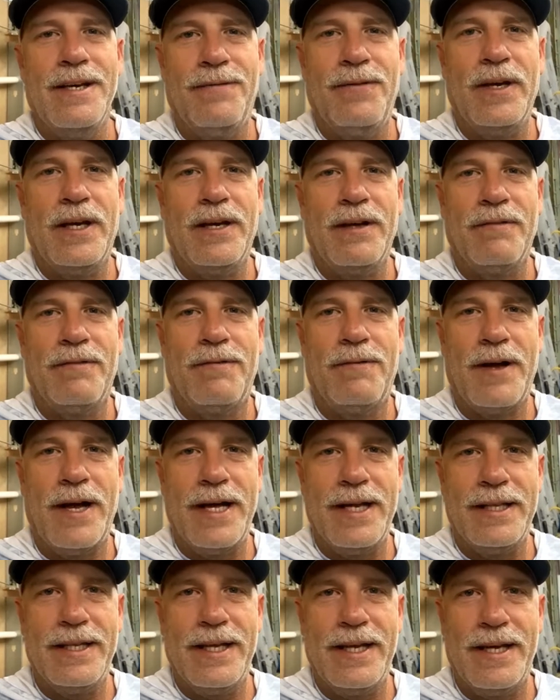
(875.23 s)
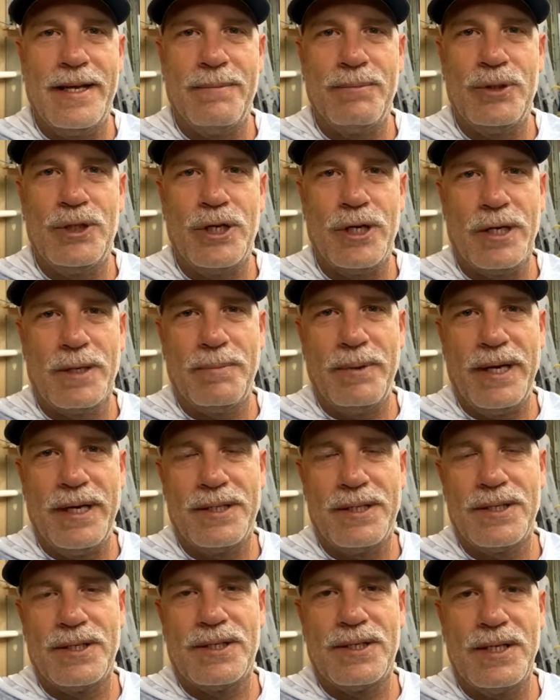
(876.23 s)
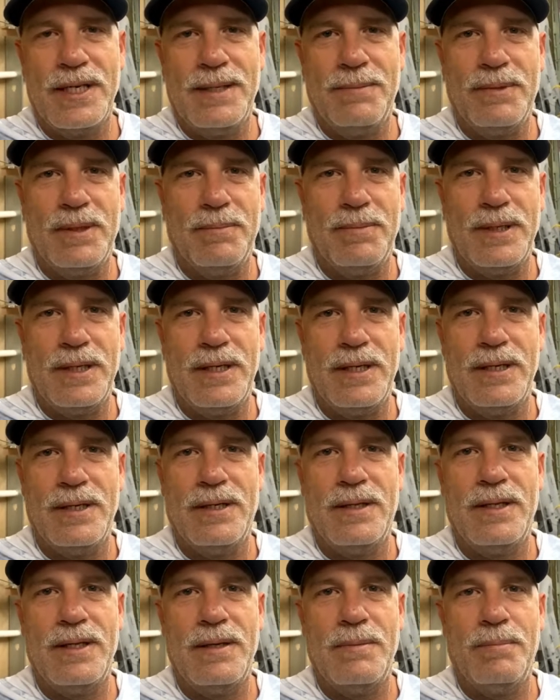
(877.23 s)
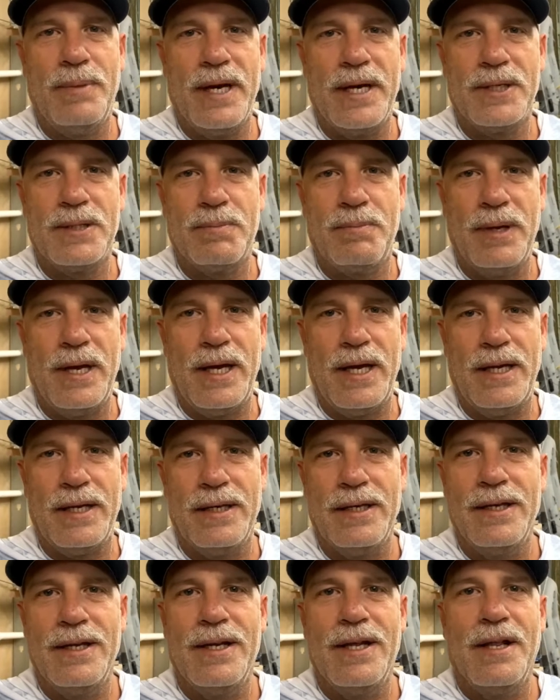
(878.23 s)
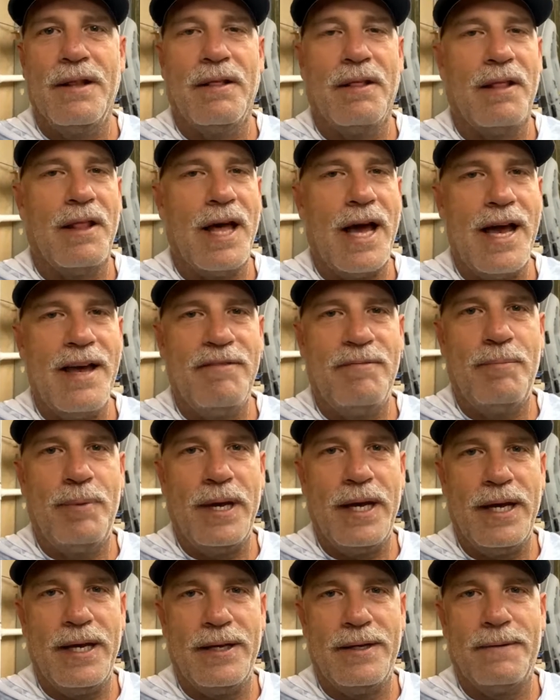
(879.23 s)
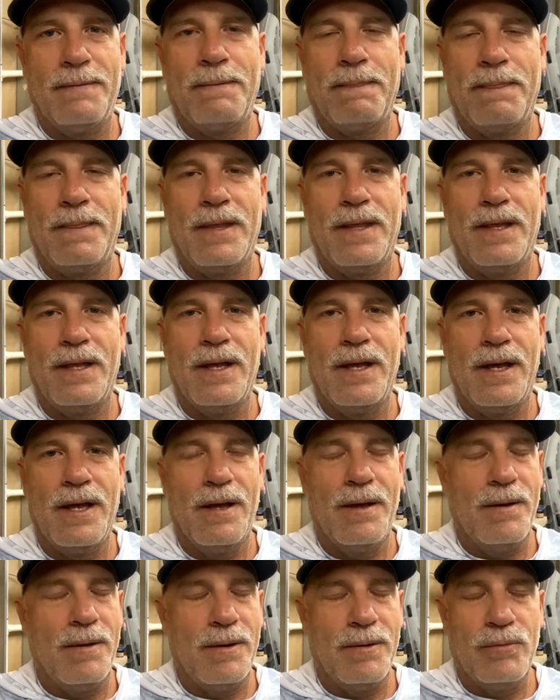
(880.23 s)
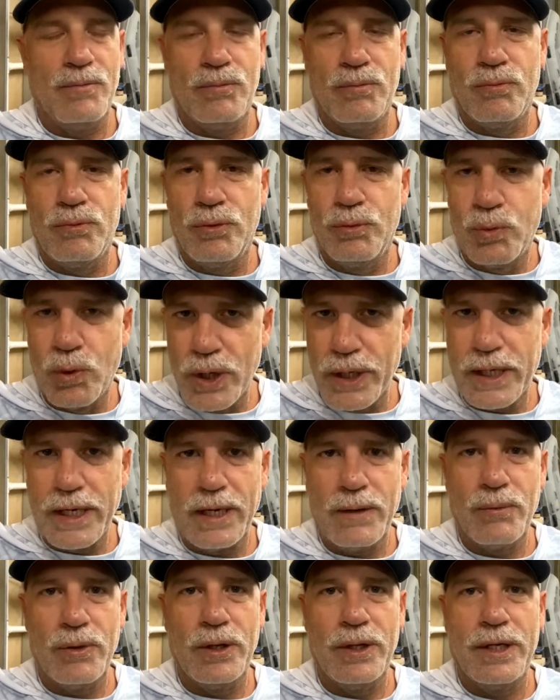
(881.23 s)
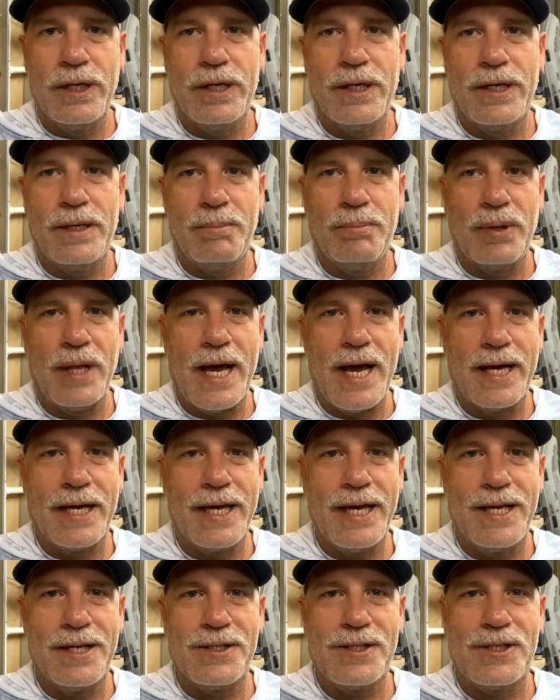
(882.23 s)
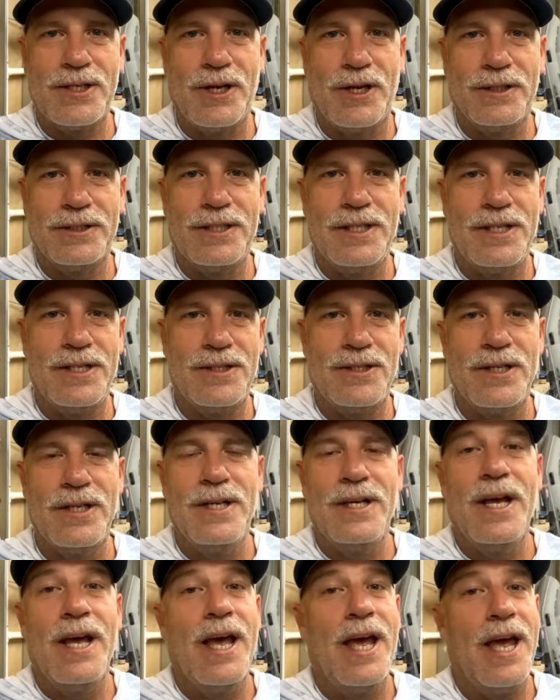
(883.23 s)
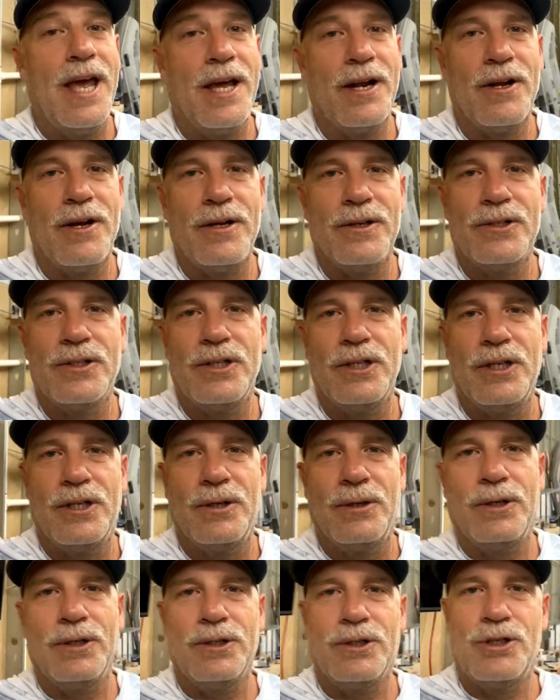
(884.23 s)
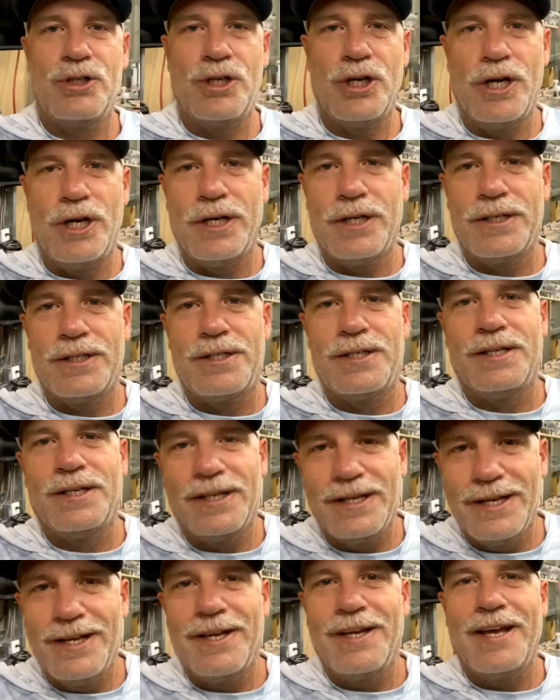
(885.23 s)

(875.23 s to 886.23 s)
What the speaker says: If you can find them, jerk baits seem to be the best bait. Live bait, working really good, black and salties, and also chunked